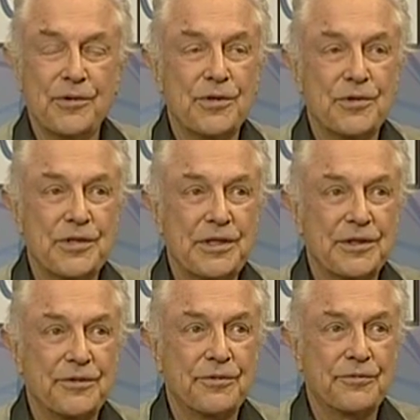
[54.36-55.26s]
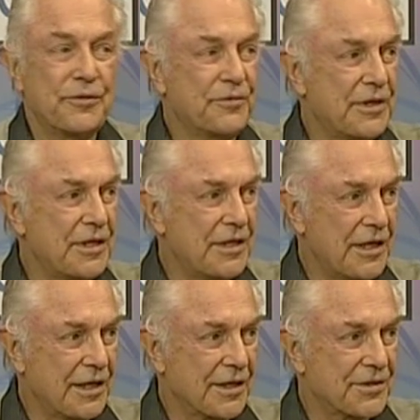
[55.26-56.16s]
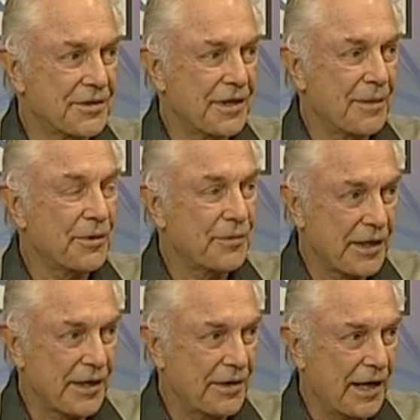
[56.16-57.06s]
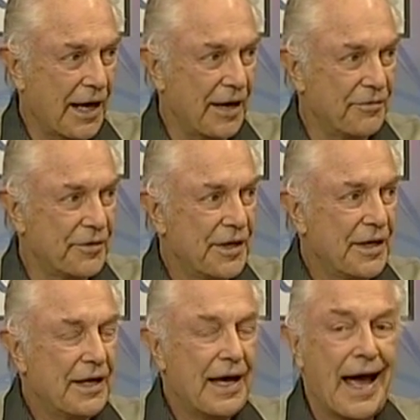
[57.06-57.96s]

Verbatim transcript: in New Zealand for 15 years. I'm on Radio Live mm.